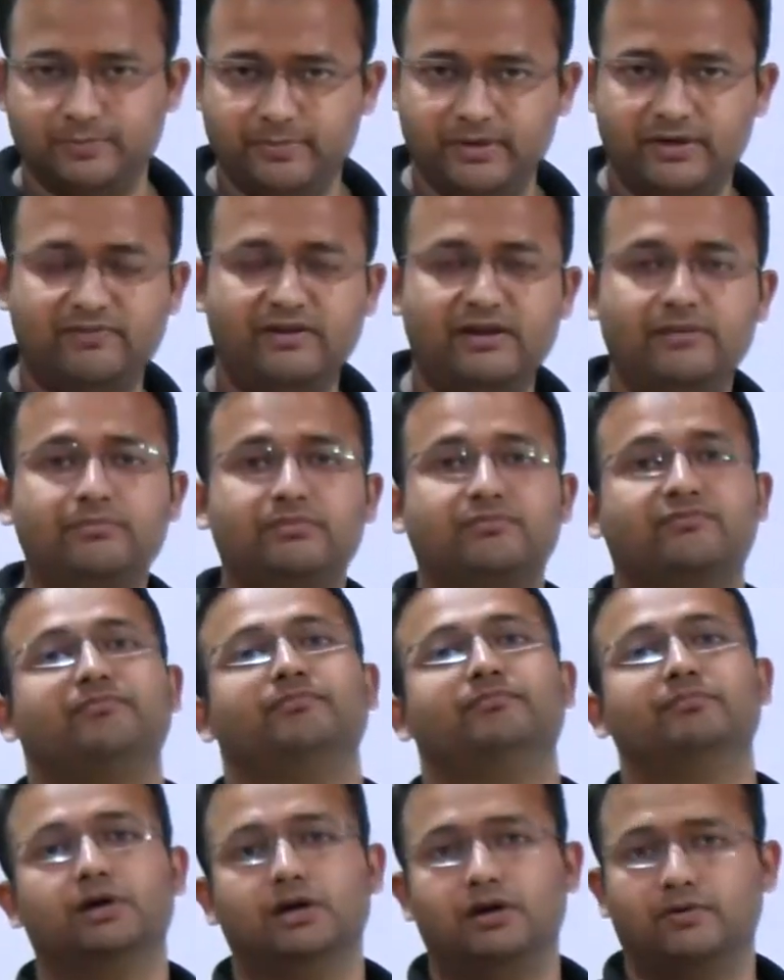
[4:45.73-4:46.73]

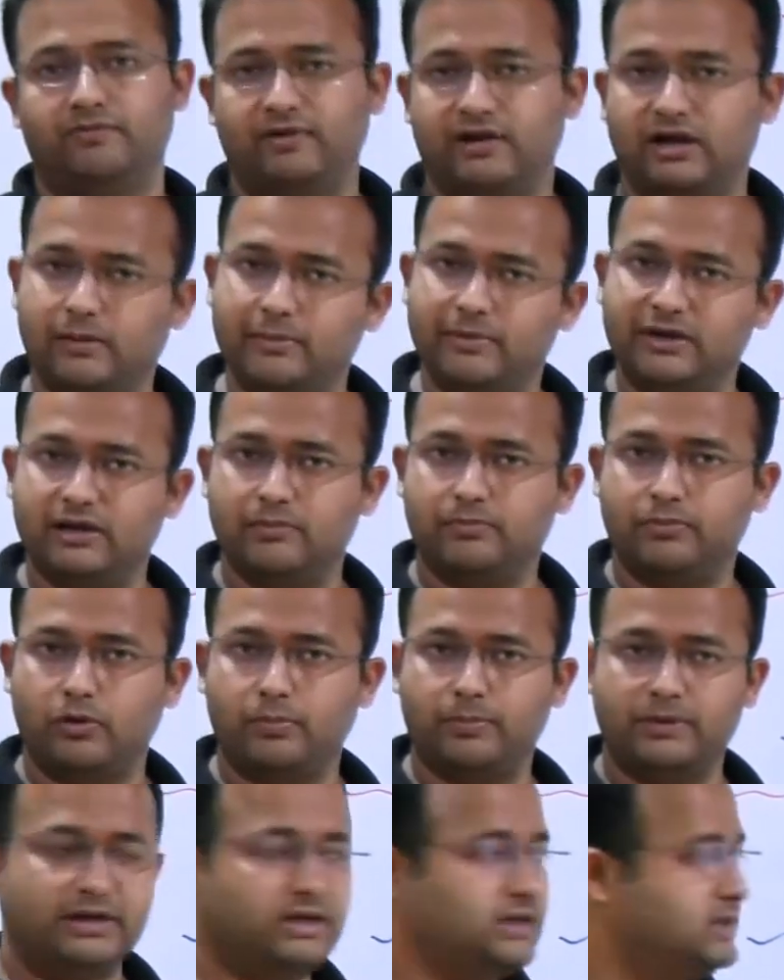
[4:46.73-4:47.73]
between uh, fundamental
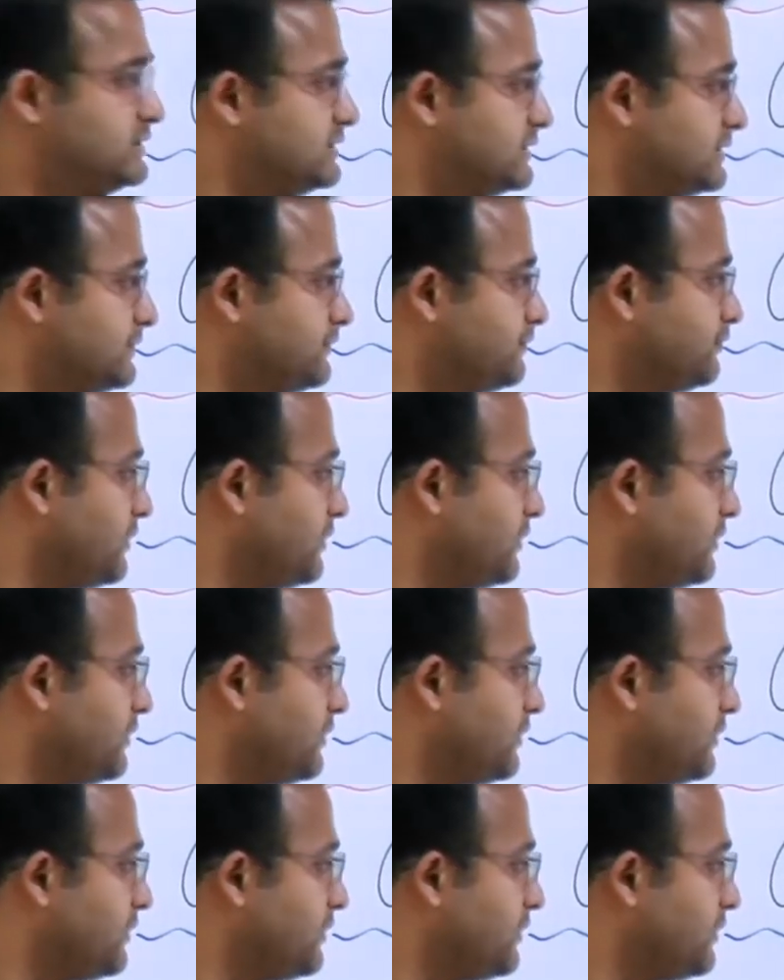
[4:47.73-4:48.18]
properties.